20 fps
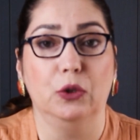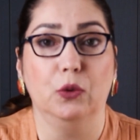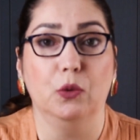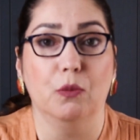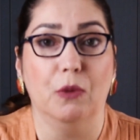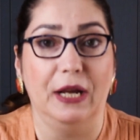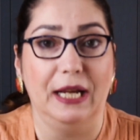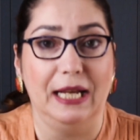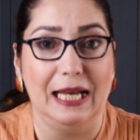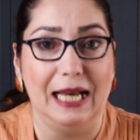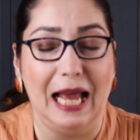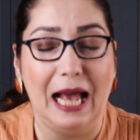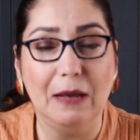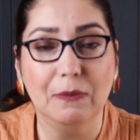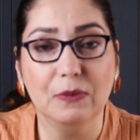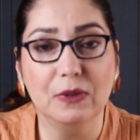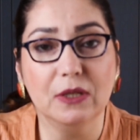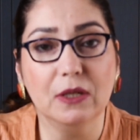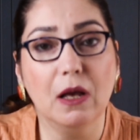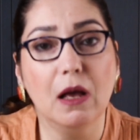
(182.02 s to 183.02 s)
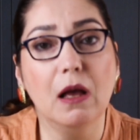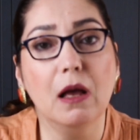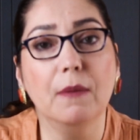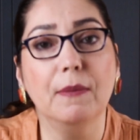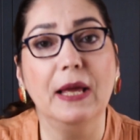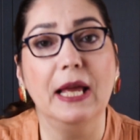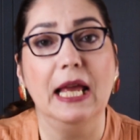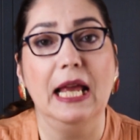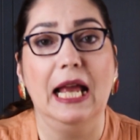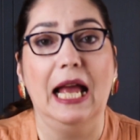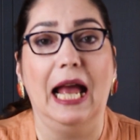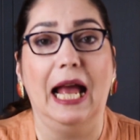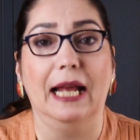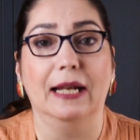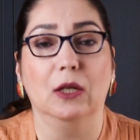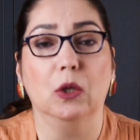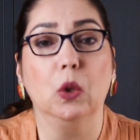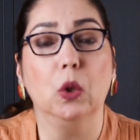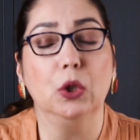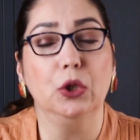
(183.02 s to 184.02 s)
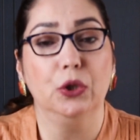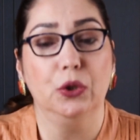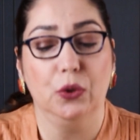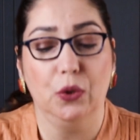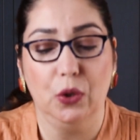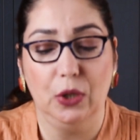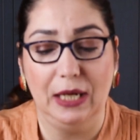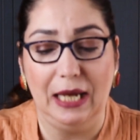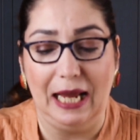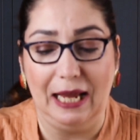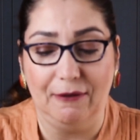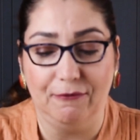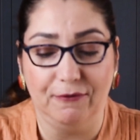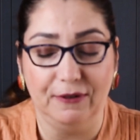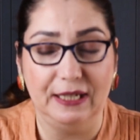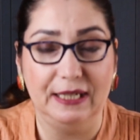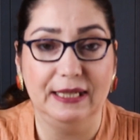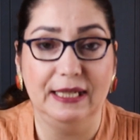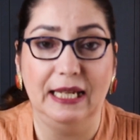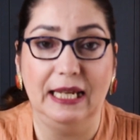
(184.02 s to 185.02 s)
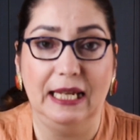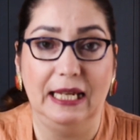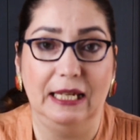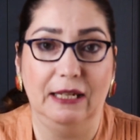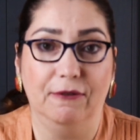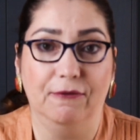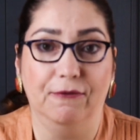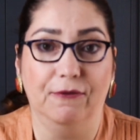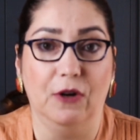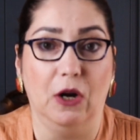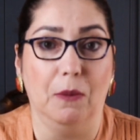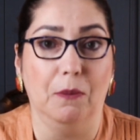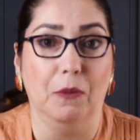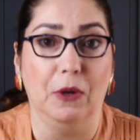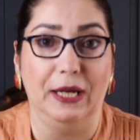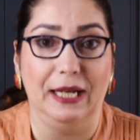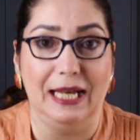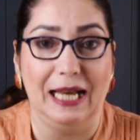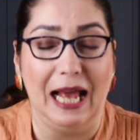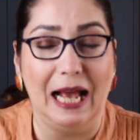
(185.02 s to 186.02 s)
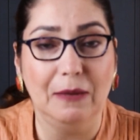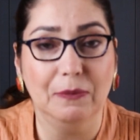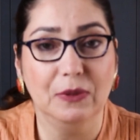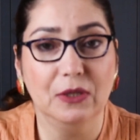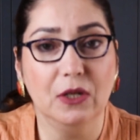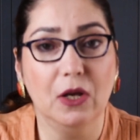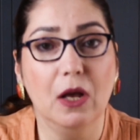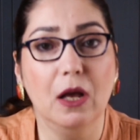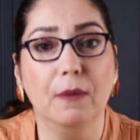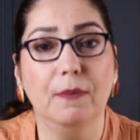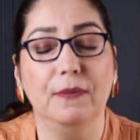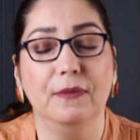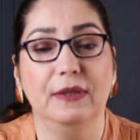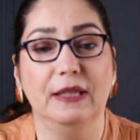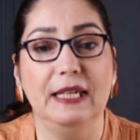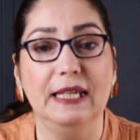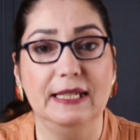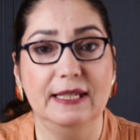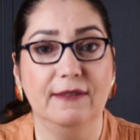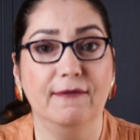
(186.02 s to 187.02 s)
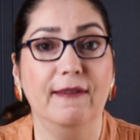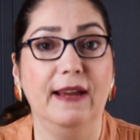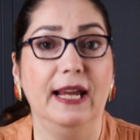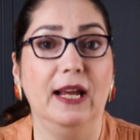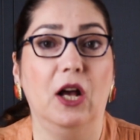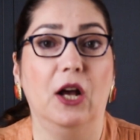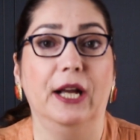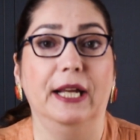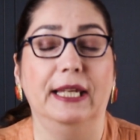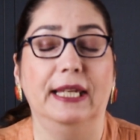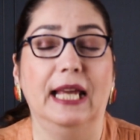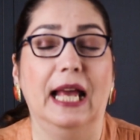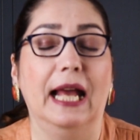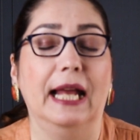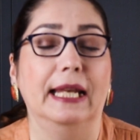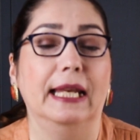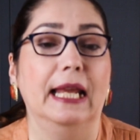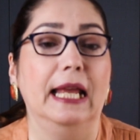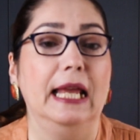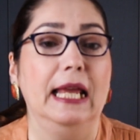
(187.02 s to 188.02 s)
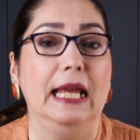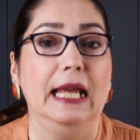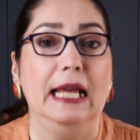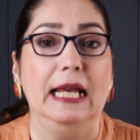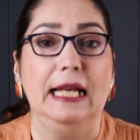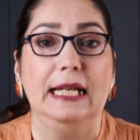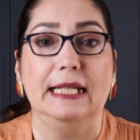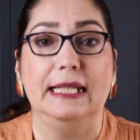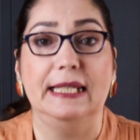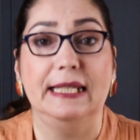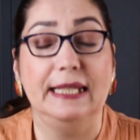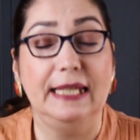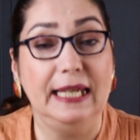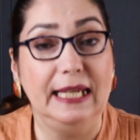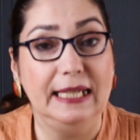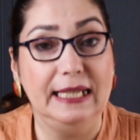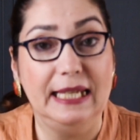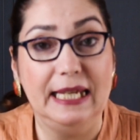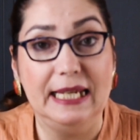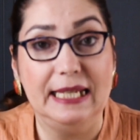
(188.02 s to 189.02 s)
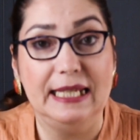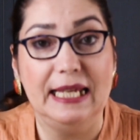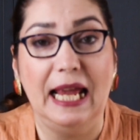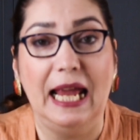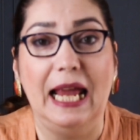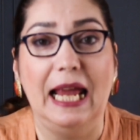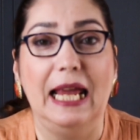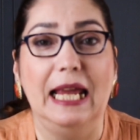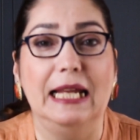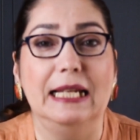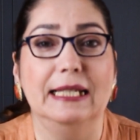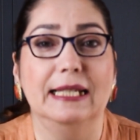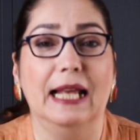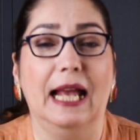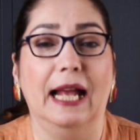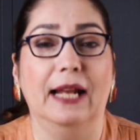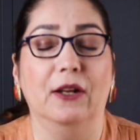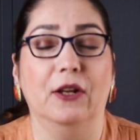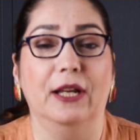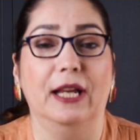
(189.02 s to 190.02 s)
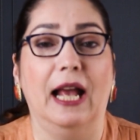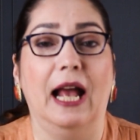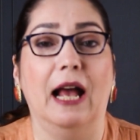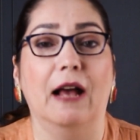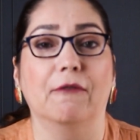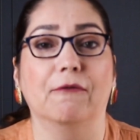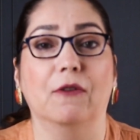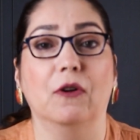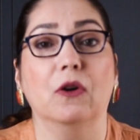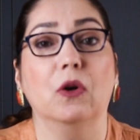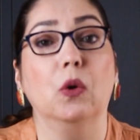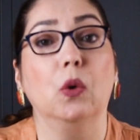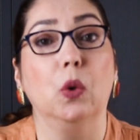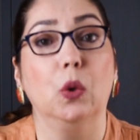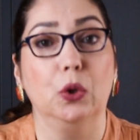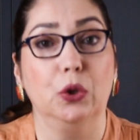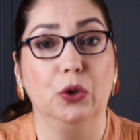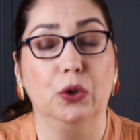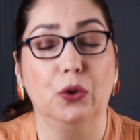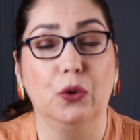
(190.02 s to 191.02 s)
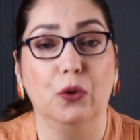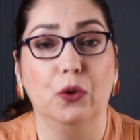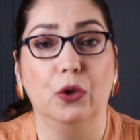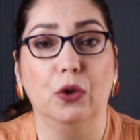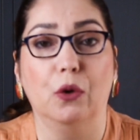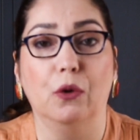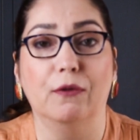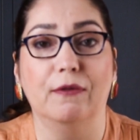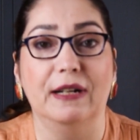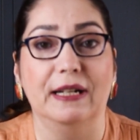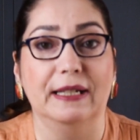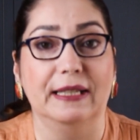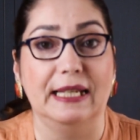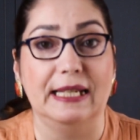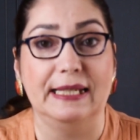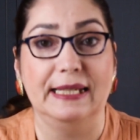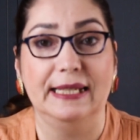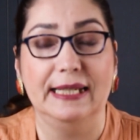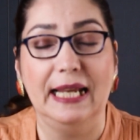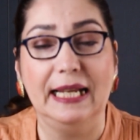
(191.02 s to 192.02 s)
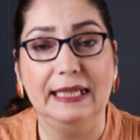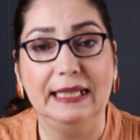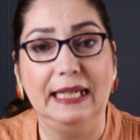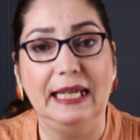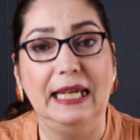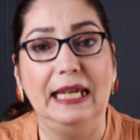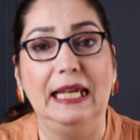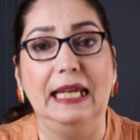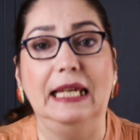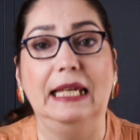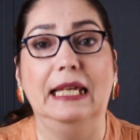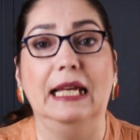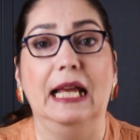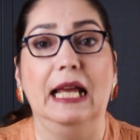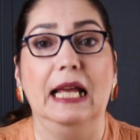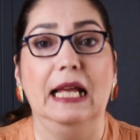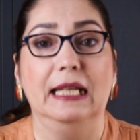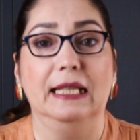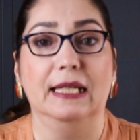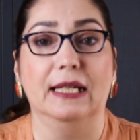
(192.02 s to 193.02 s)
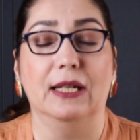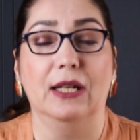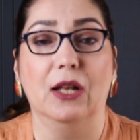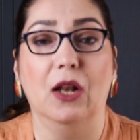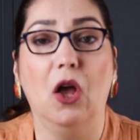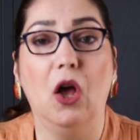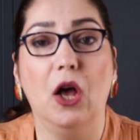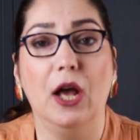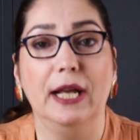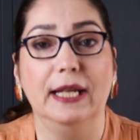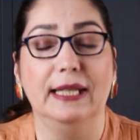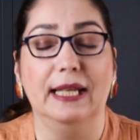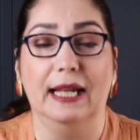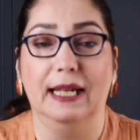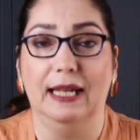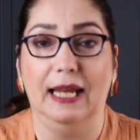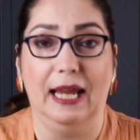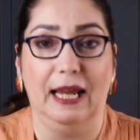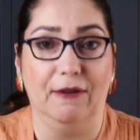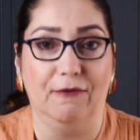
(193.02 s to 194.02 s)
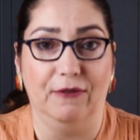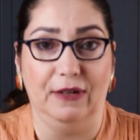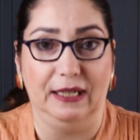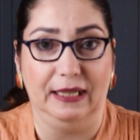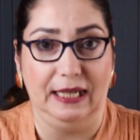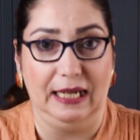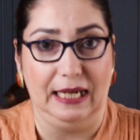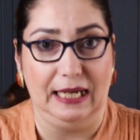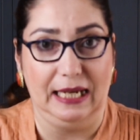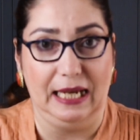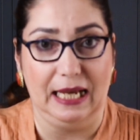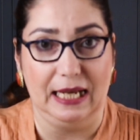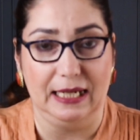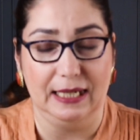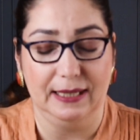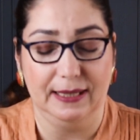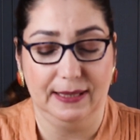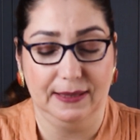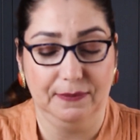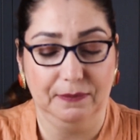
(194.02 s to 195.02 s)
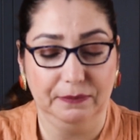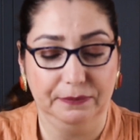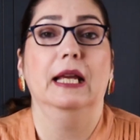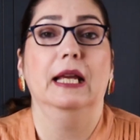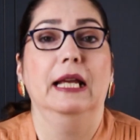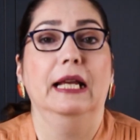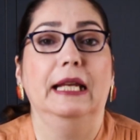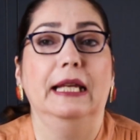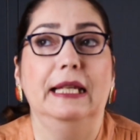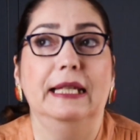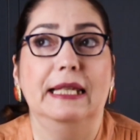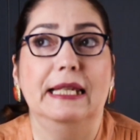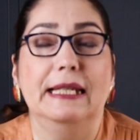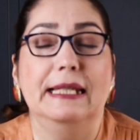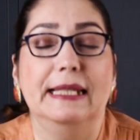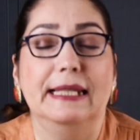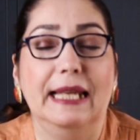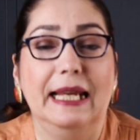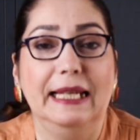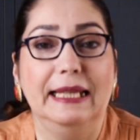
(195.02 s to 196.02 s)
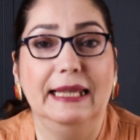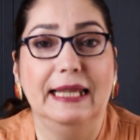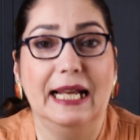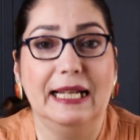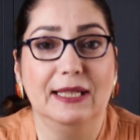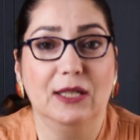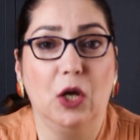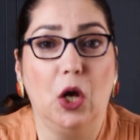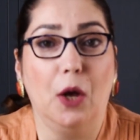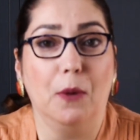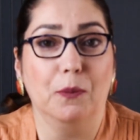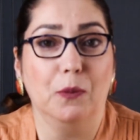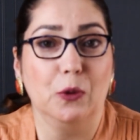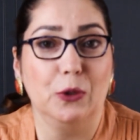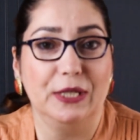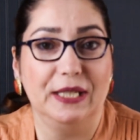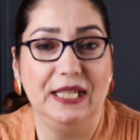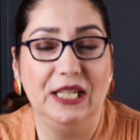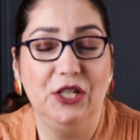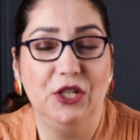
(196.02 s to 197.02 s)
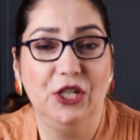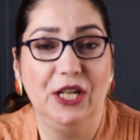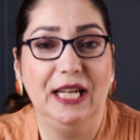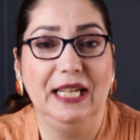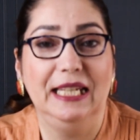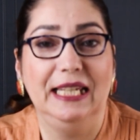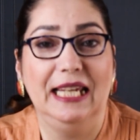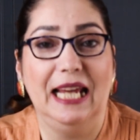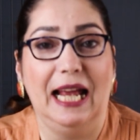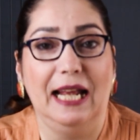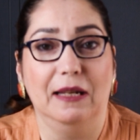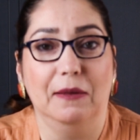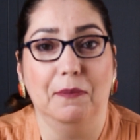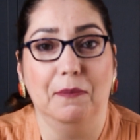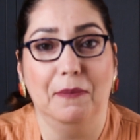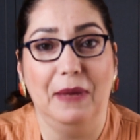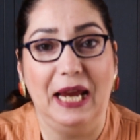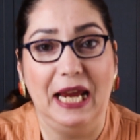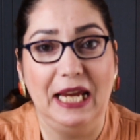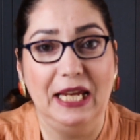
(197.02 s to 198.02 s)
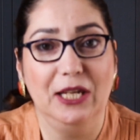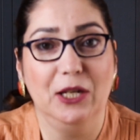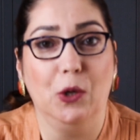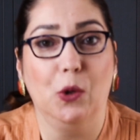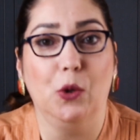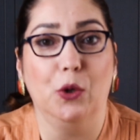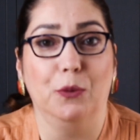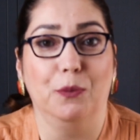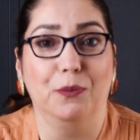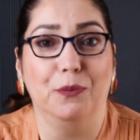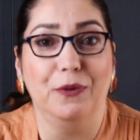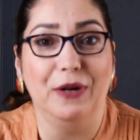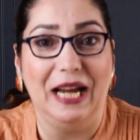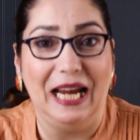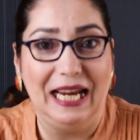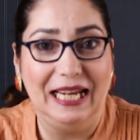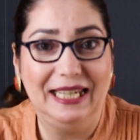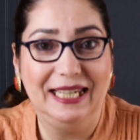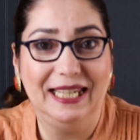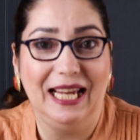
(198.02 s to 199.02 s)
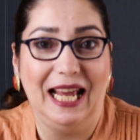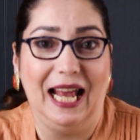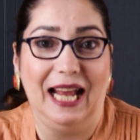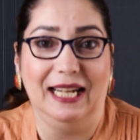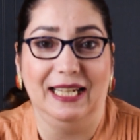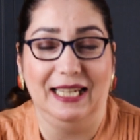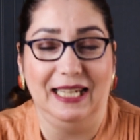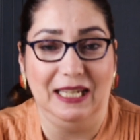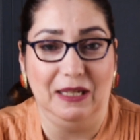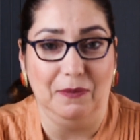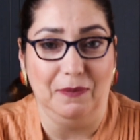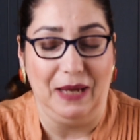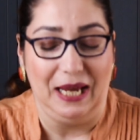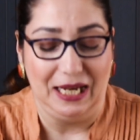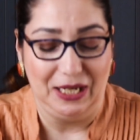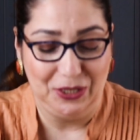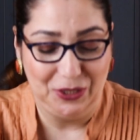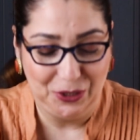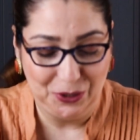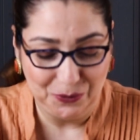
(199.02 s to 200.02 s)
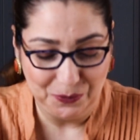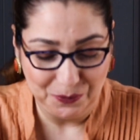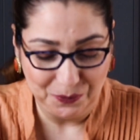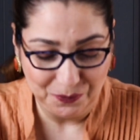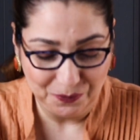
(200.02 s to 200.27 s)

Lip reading: to my laptop and control everything from my laptop. This way I can see details and I have control over the setting, the light, and everything else. It is said that composition can make or break an image.